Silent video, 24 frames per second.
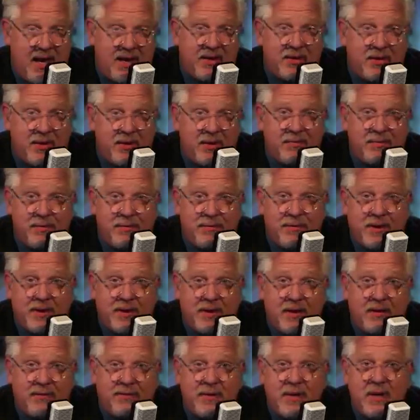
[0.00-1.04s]
editor of the
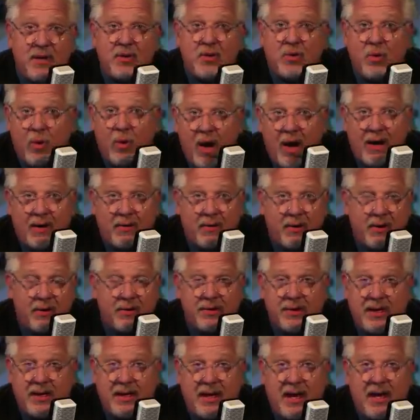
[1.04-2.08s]
Philadelphia
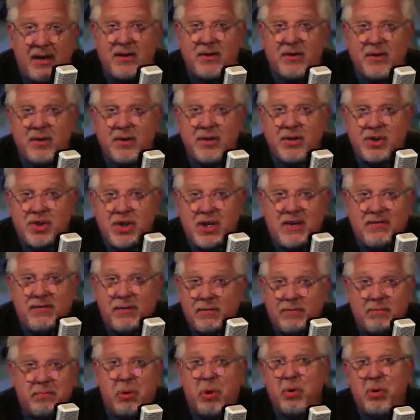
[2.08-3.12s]
Inquirer, the editor in chief
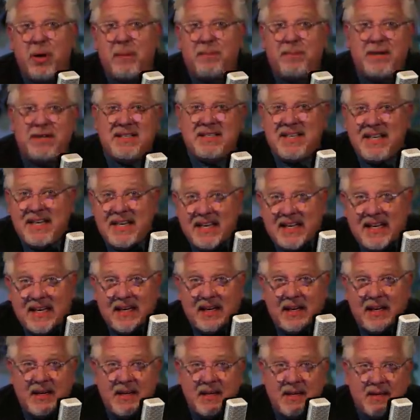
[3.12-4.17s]
of Bon
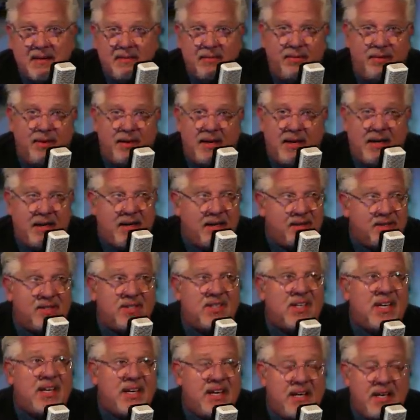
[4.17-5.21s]
Appetit, the
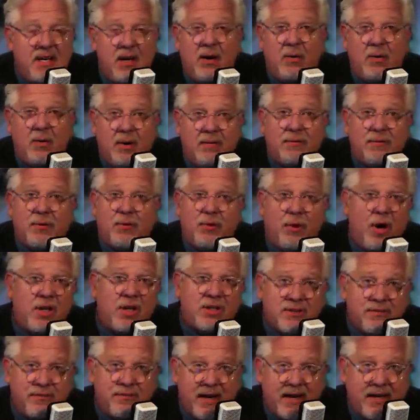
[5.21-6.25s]
CEO of
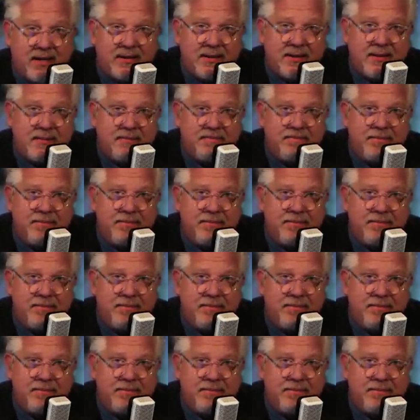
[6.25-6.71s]
CrossFit.